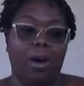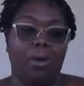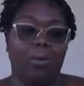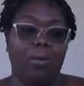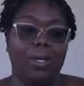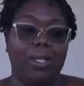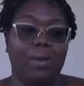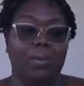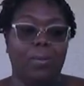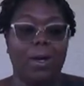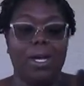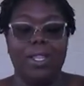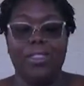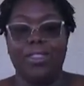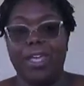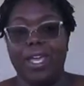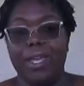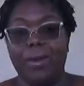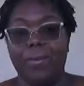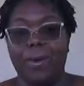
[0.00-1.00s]
when one
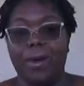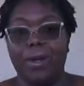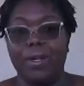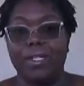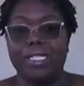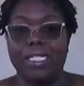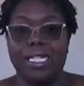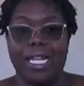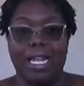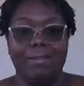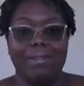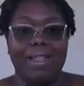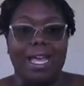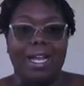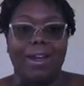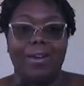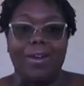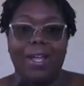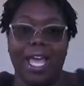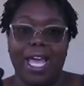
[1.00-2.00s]
thing works, then I'm
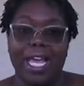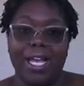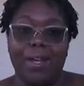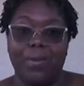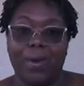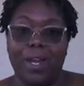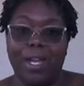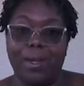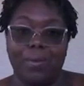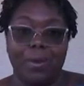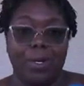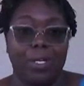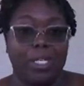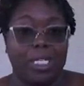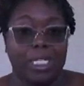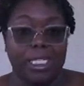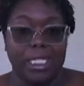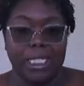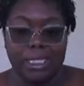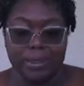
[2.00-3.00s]
like, okay, great, we're
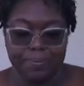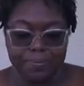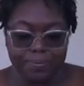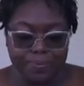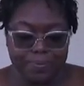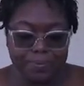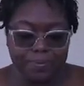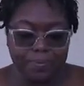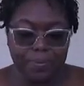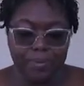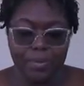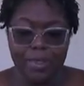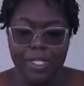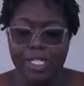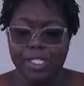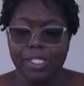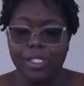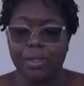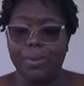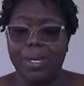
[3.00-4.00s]
good.
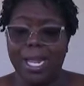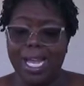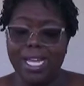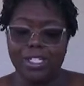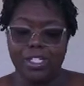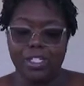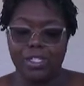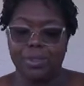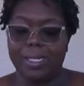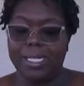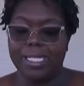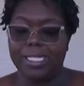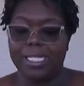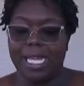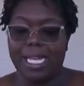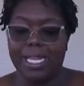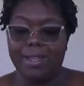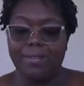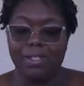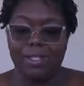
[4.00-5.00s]
So what I do is,
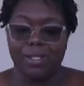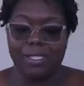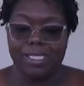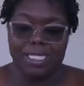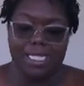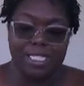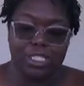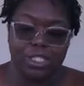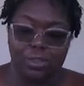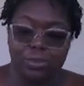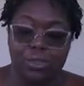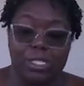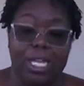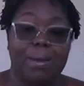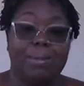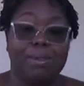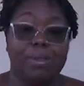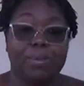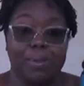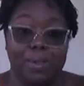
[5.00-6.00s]
even though it says 2
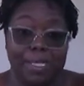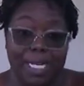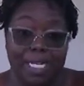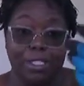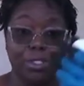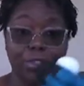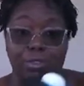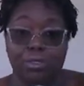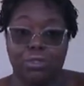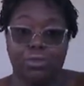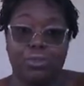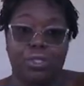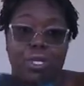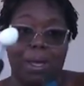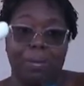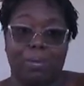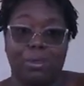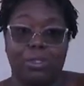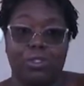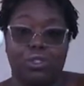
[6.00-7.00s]
tablespoons, I do 2
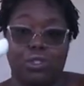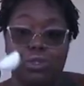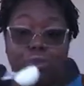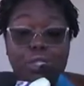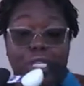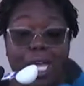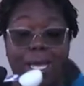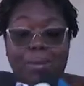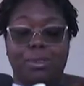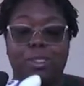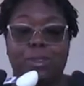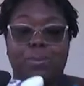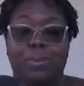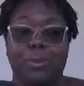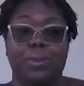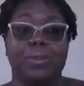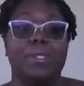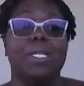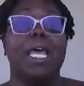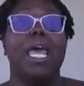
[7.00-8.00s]

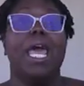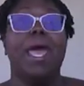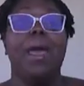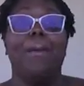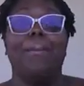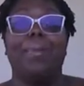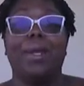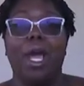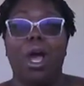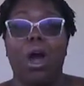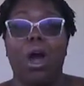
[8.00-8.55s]
tablespoons, but I